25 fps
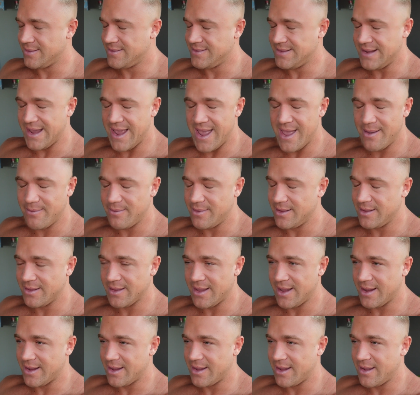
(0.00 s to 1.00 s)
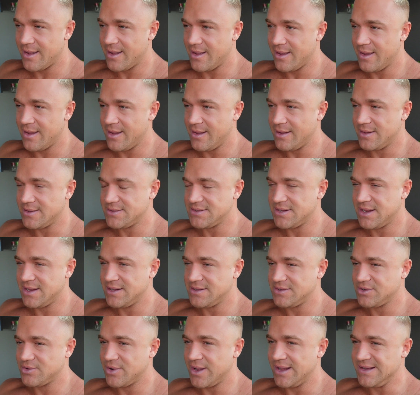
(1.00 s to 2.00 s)
Damn it, like
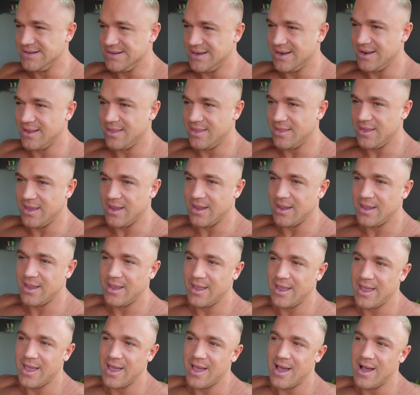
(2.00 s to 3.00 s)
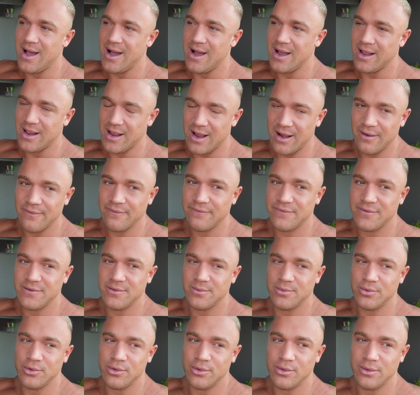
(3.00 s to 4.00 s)
it's crazy to think how
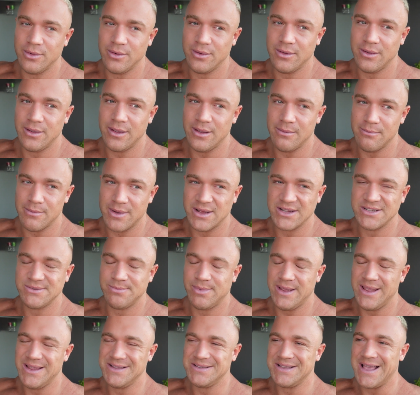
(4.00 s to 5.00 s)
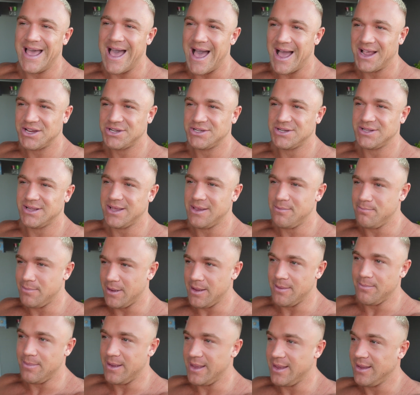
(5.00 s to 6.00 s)
uncomfortable it must be to actually
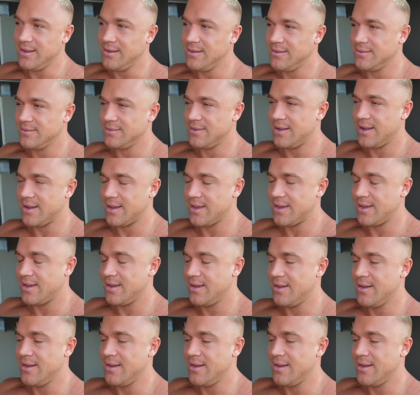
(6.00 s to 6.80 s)
be big. Like